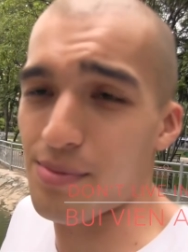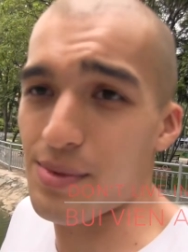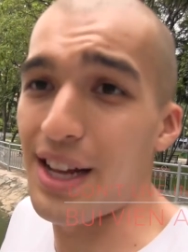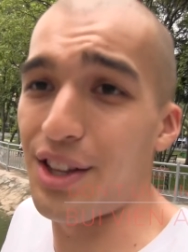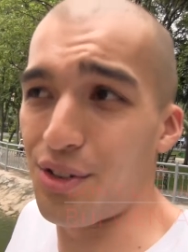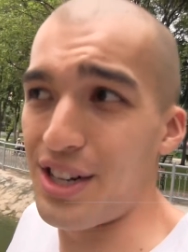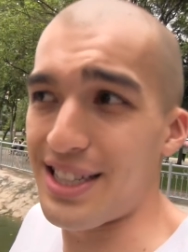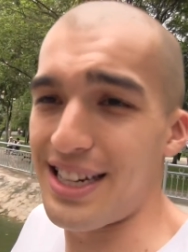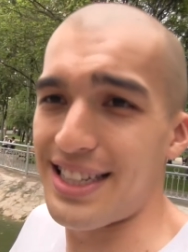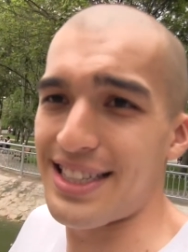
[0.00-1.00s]
And the
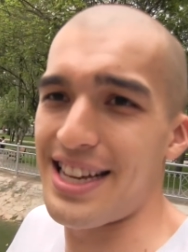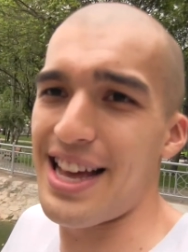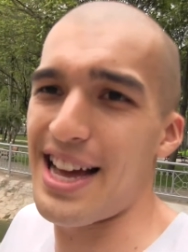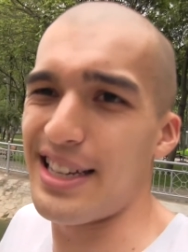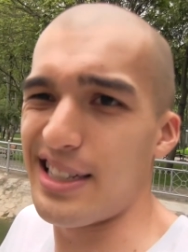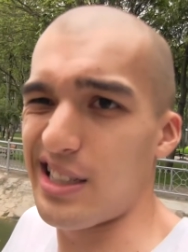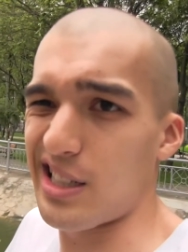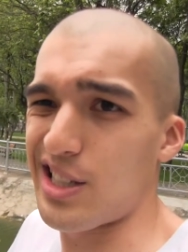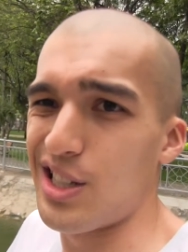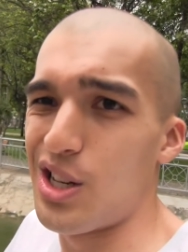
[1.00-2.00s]
reason I say that
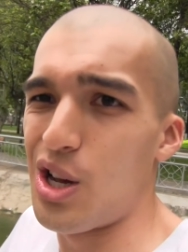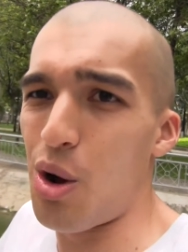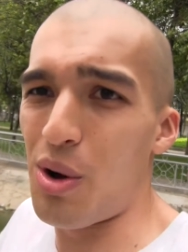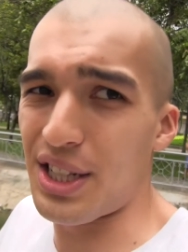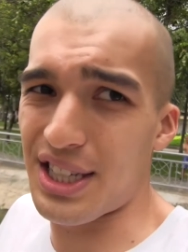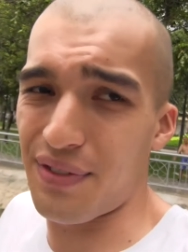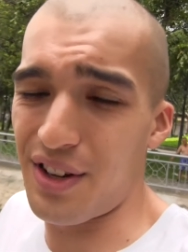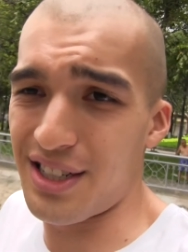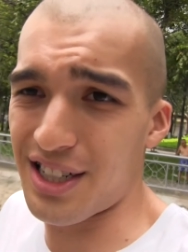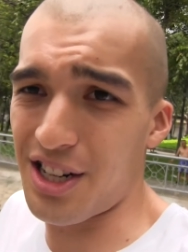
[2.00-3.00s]
is, well, it's
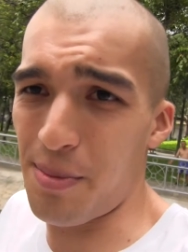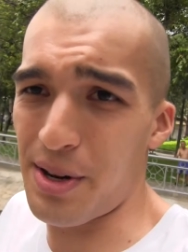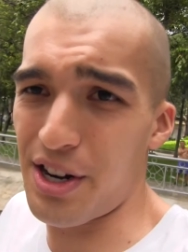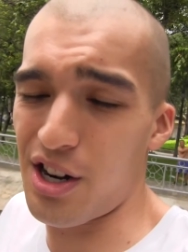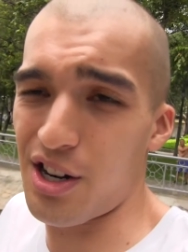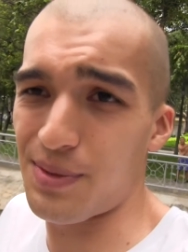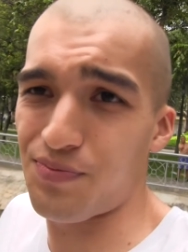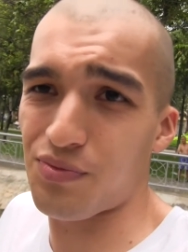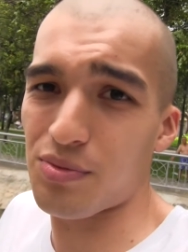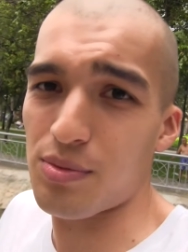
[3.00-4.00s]
fun to come here,
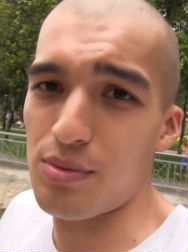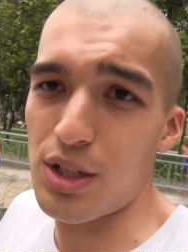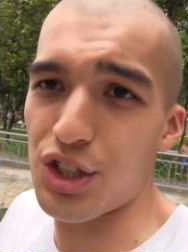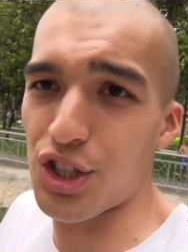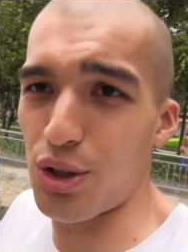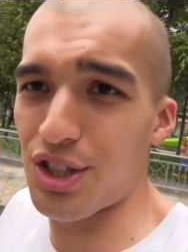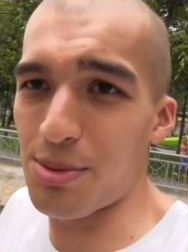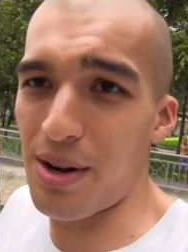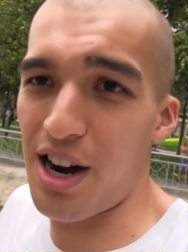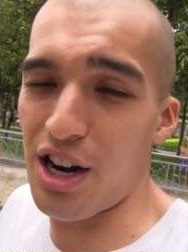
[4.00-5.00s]
to go to
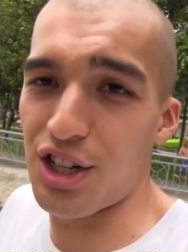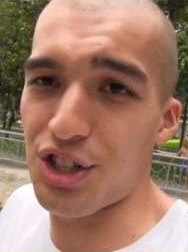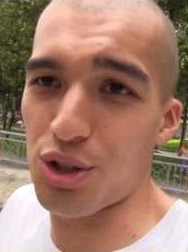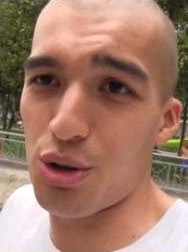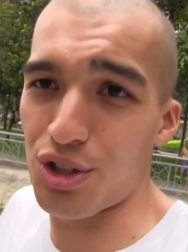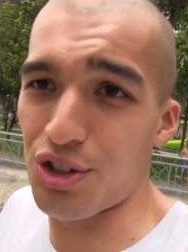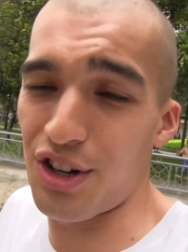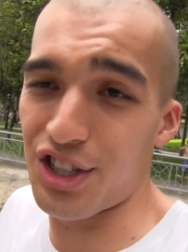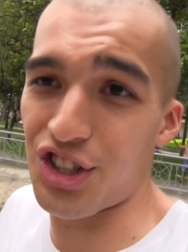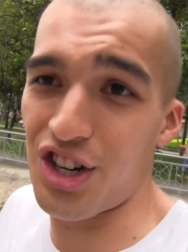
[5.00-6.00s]
the bars or go to the
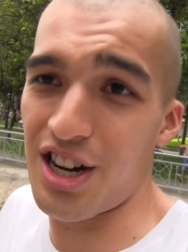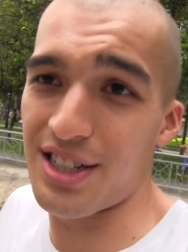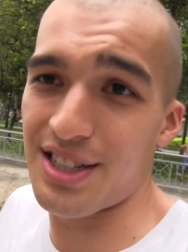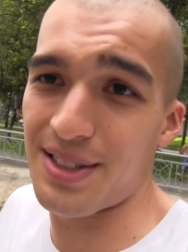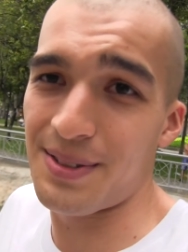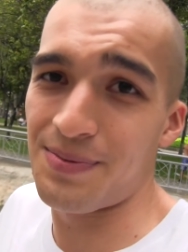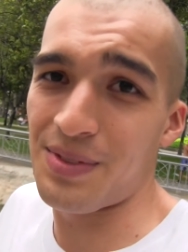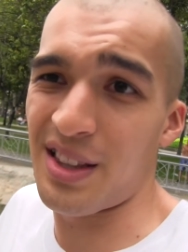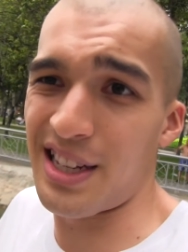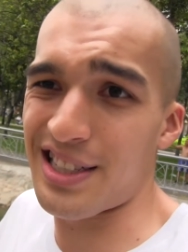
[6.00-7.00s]
restaurants,
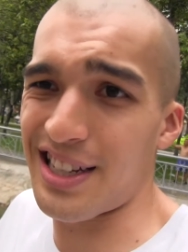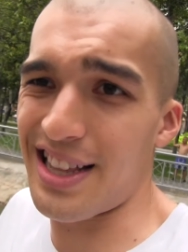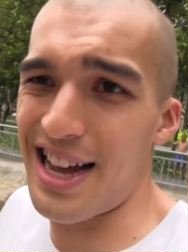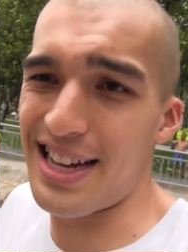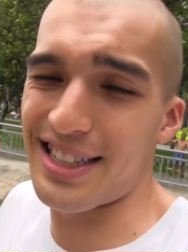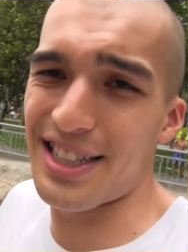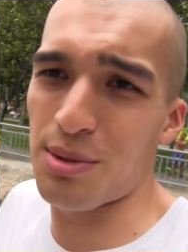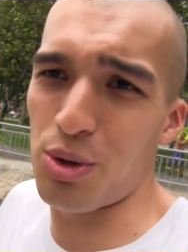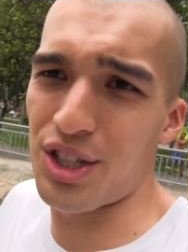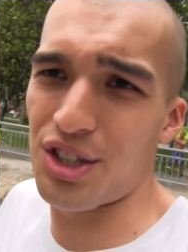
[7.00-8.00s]
things like that, get
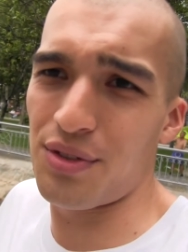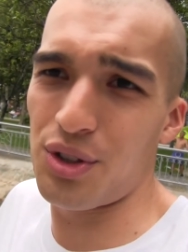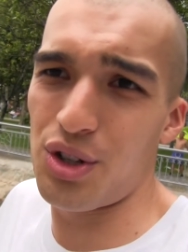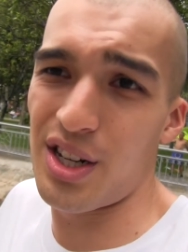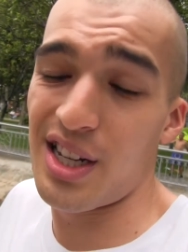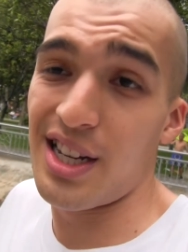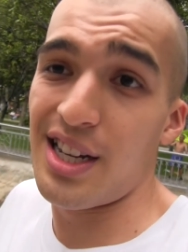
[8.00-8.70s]
some Western food.